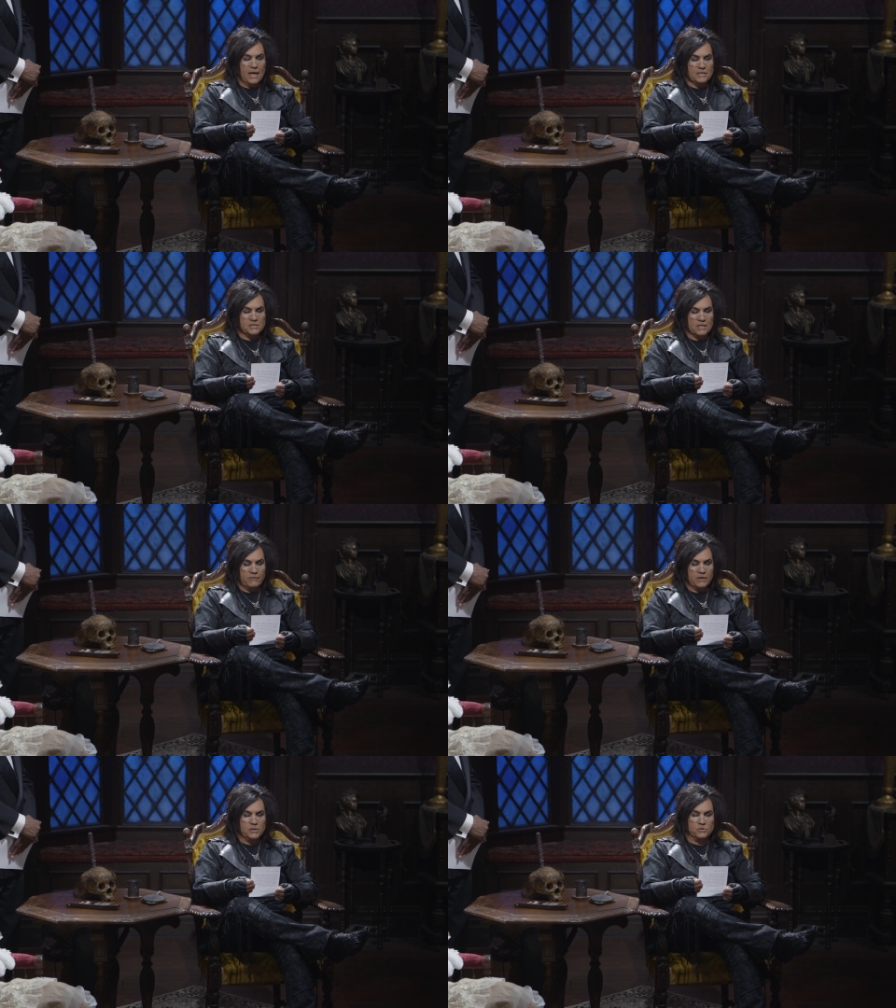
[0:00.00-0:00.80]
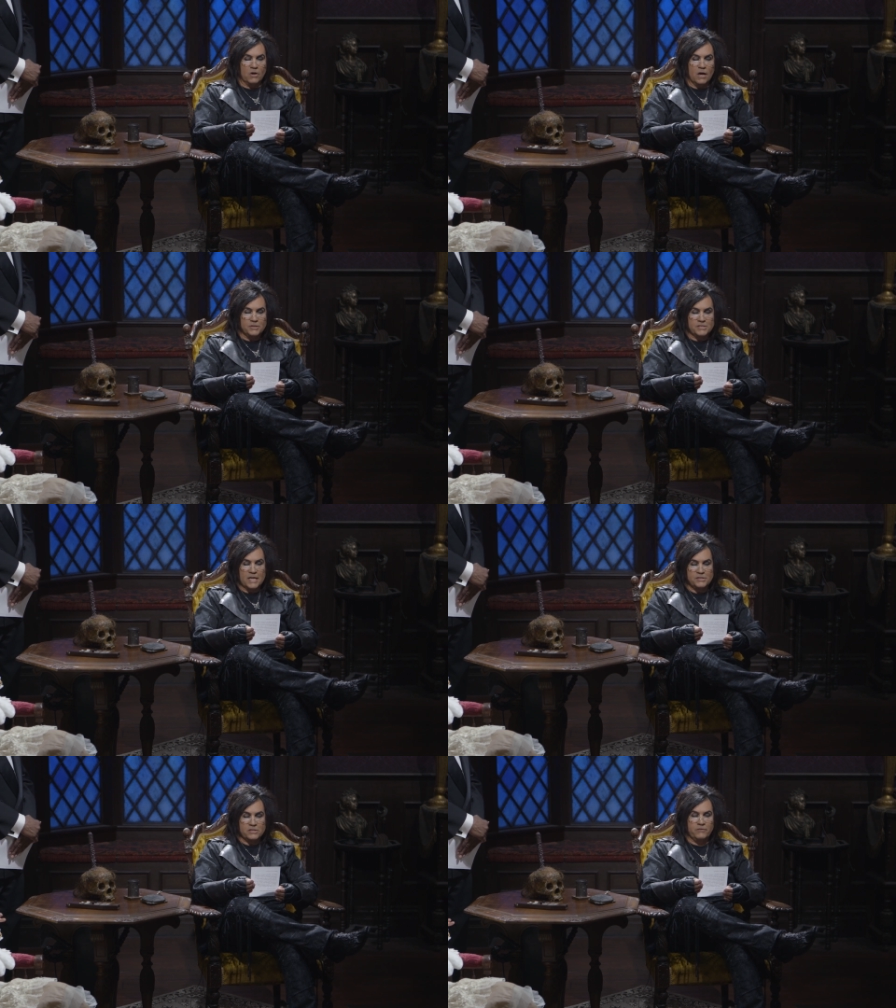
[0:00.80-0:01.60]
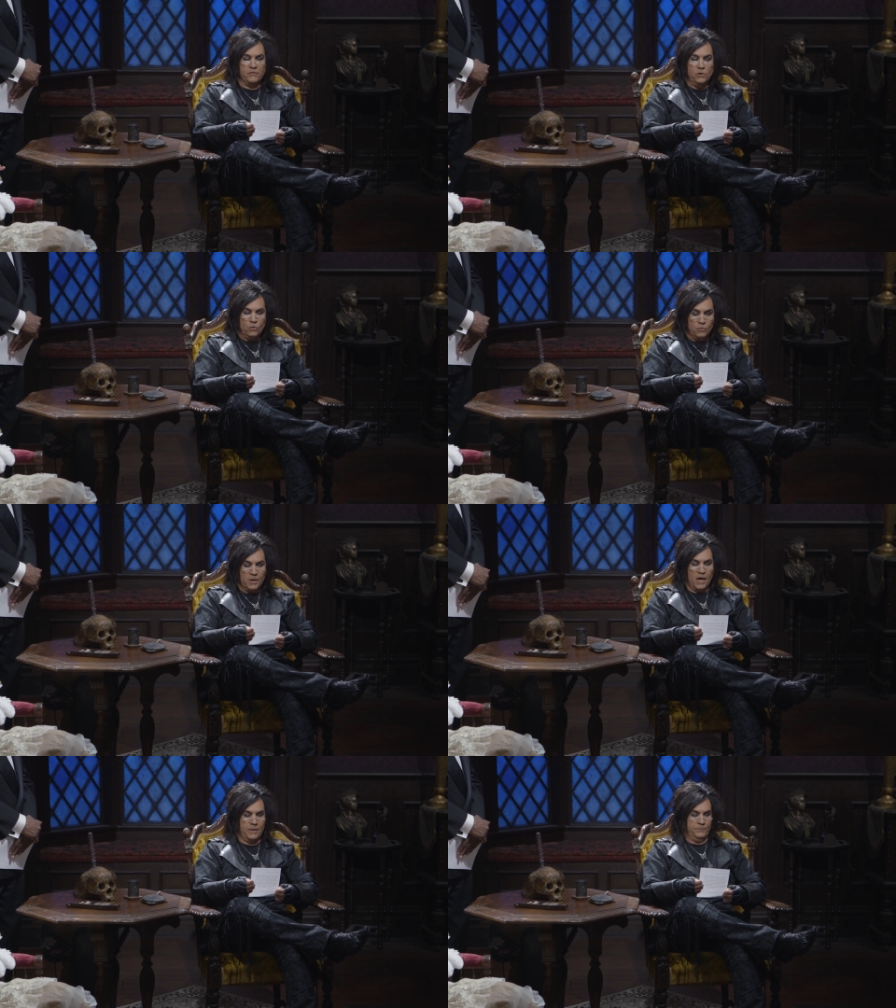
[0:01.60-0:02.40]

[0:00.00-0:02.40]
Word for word: and his lovely dry sense of humor.